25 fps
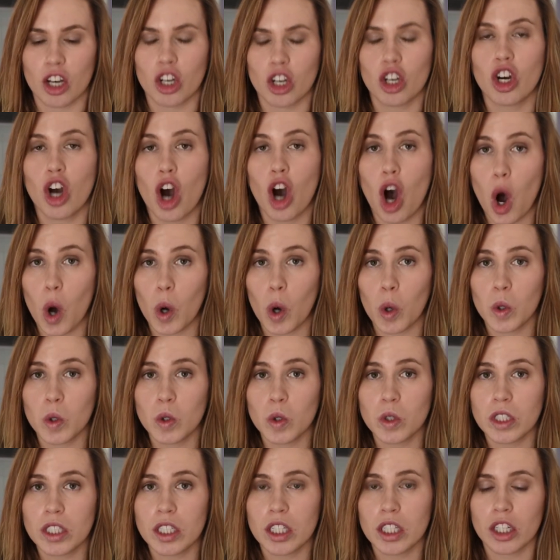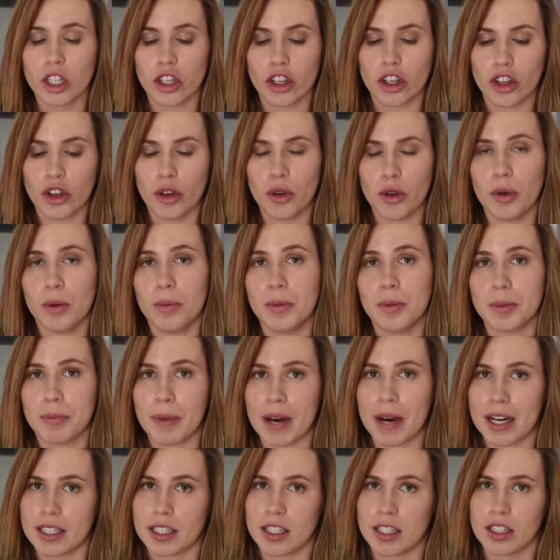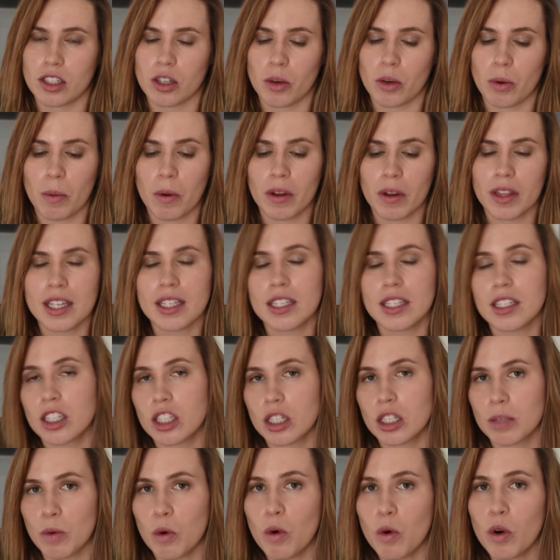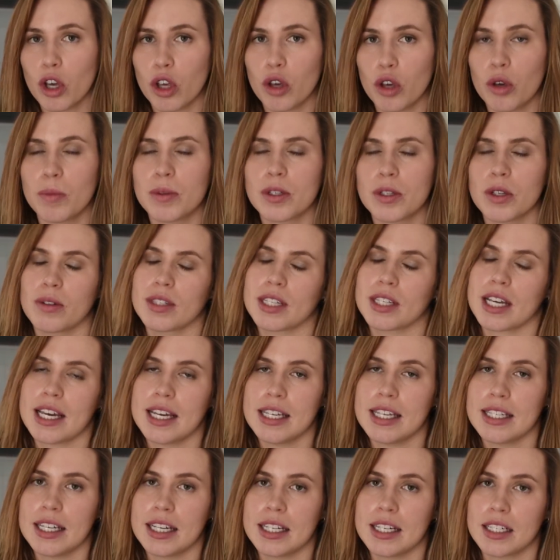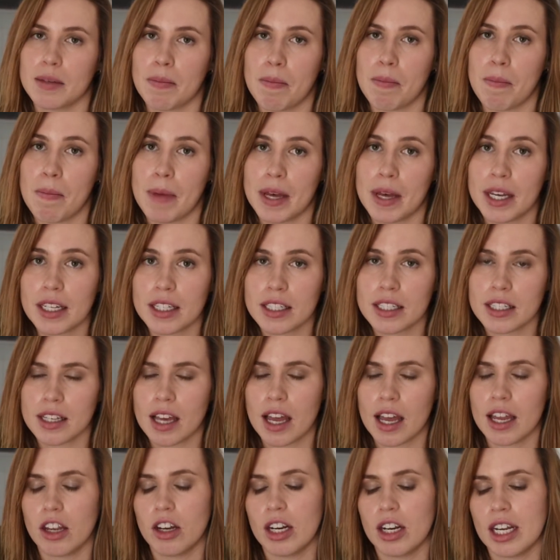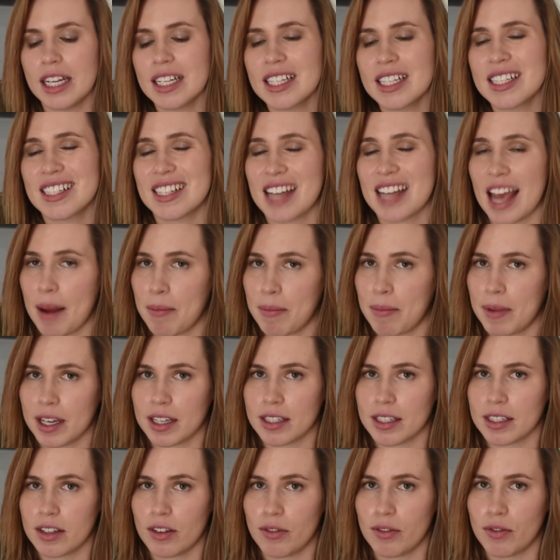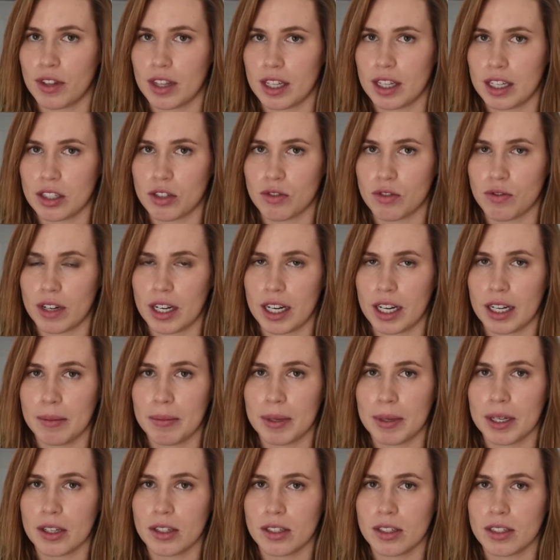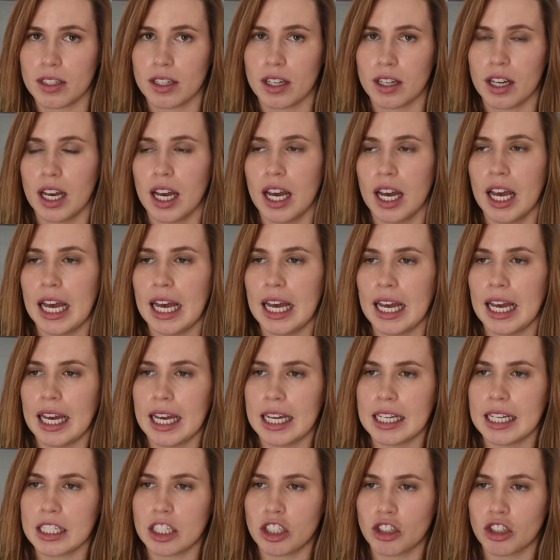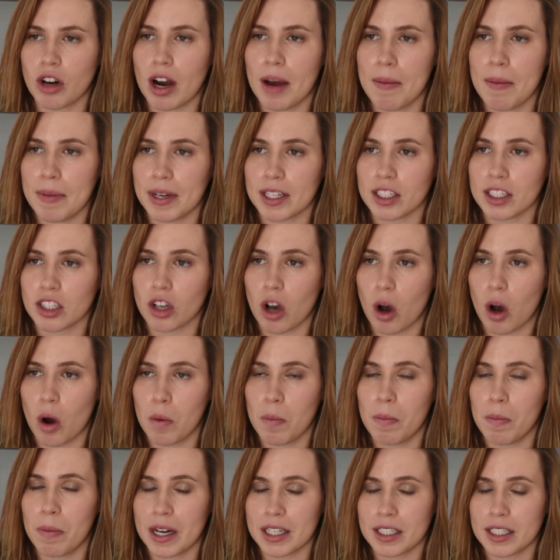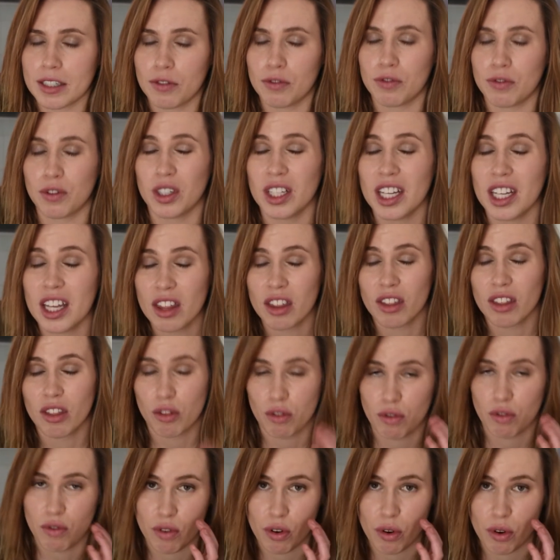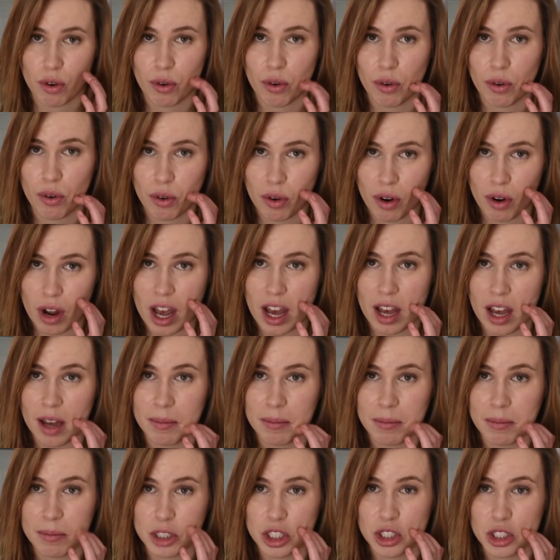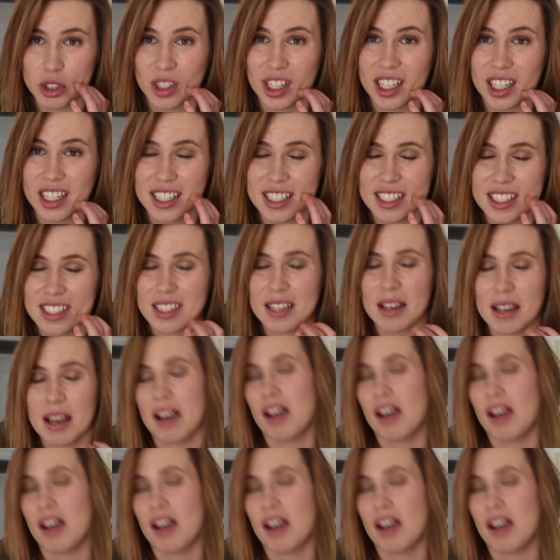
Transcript: cold cubed butter. So we want these in small cubes so it's easier to mix, and you need a stand mixer for this really, because to try and mix cold butter fully through sugar is